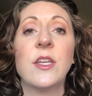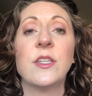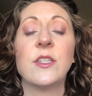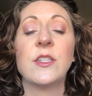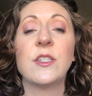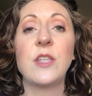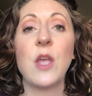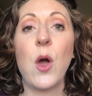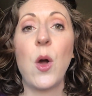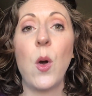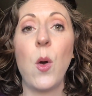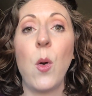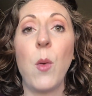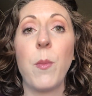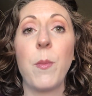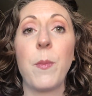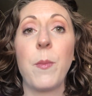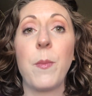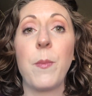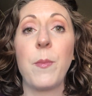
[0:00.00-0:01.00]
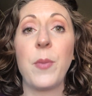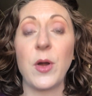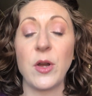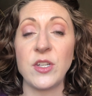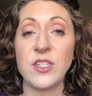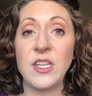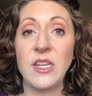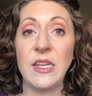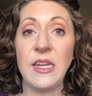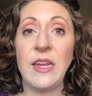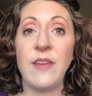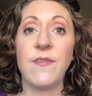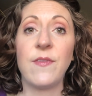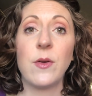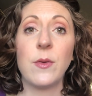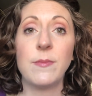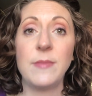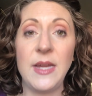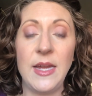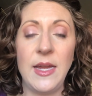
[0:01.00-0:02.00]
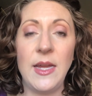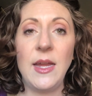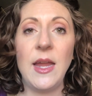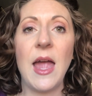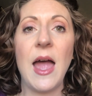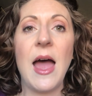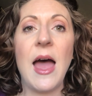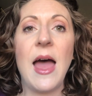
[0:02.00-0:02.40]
So personally for me,